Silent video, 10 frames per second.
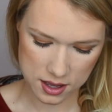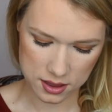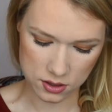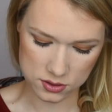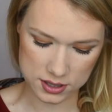
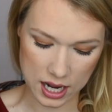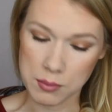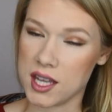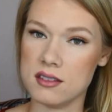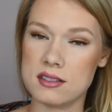there's
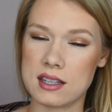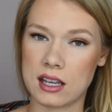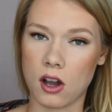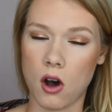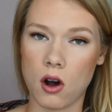diamonds
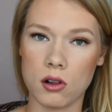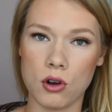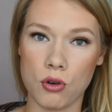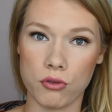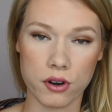like all
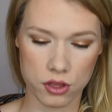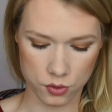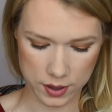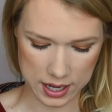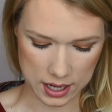over the
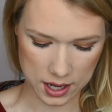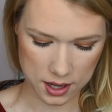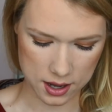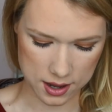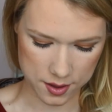ring.
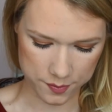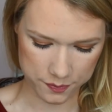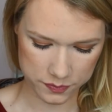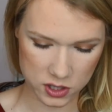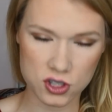
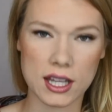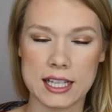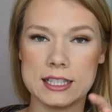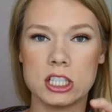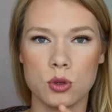There's
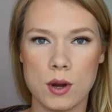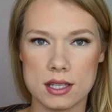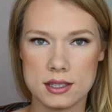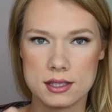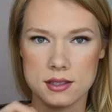like little
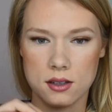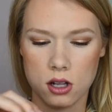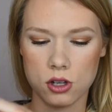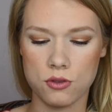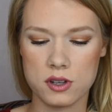ones
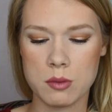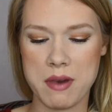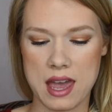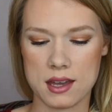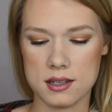all over the
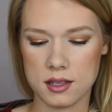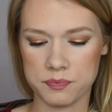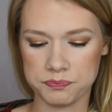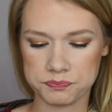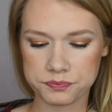band.
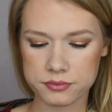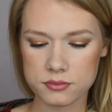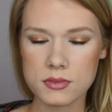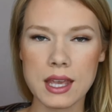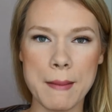
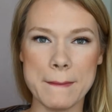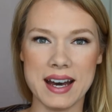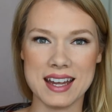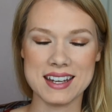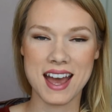
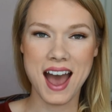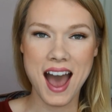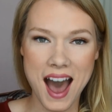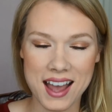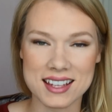But
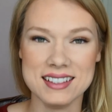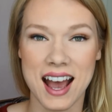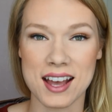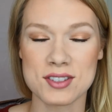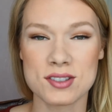
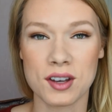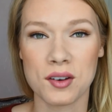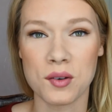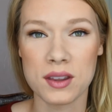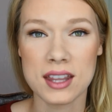yeah,
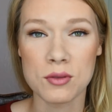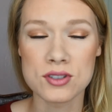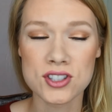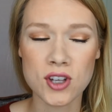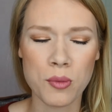so that was
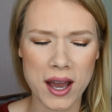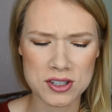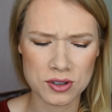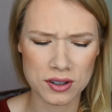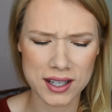so
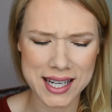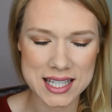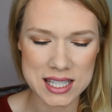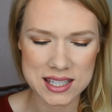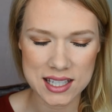magical, and